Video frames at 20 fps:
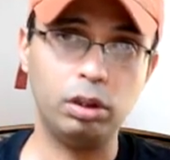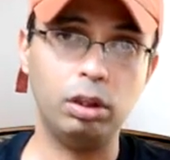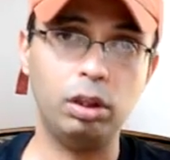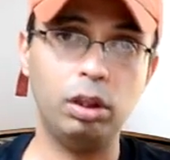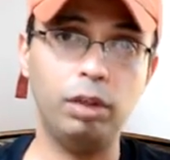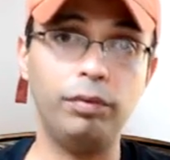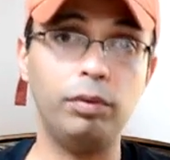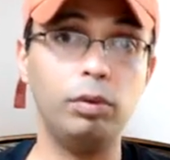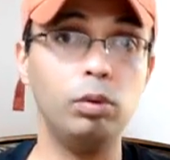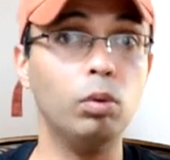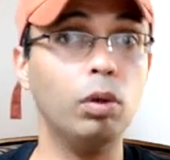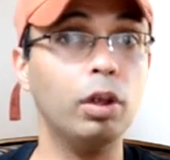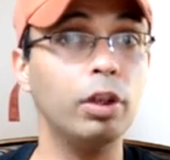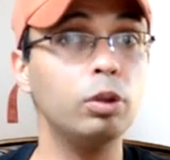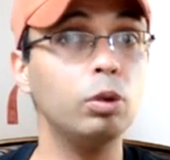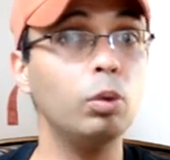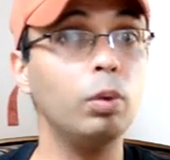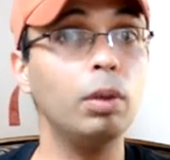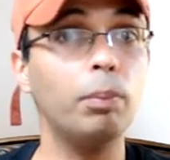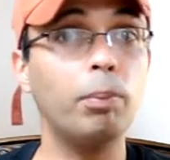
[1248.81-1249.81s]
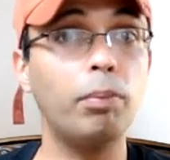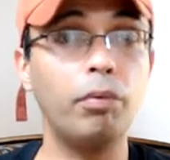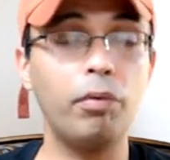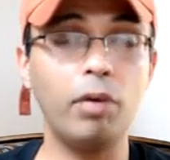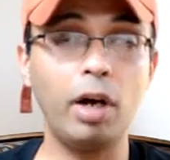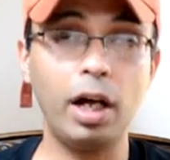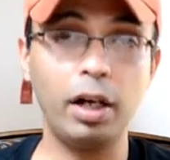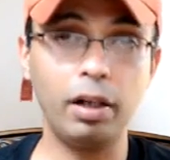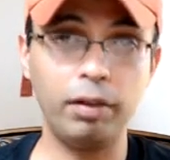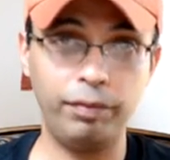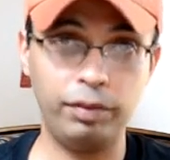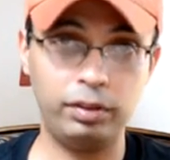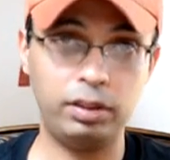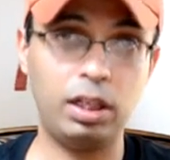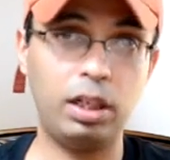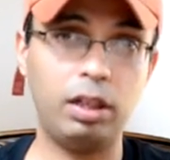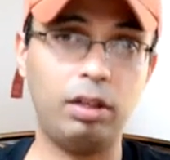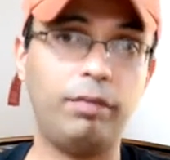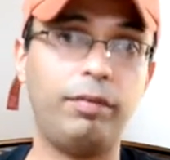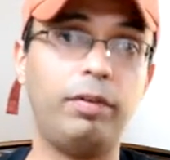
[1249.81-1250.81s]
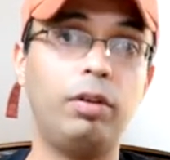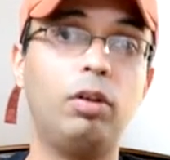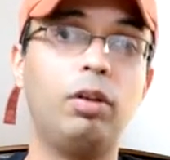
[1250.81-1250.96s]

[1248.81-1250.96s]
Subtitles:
if you are doing product photography,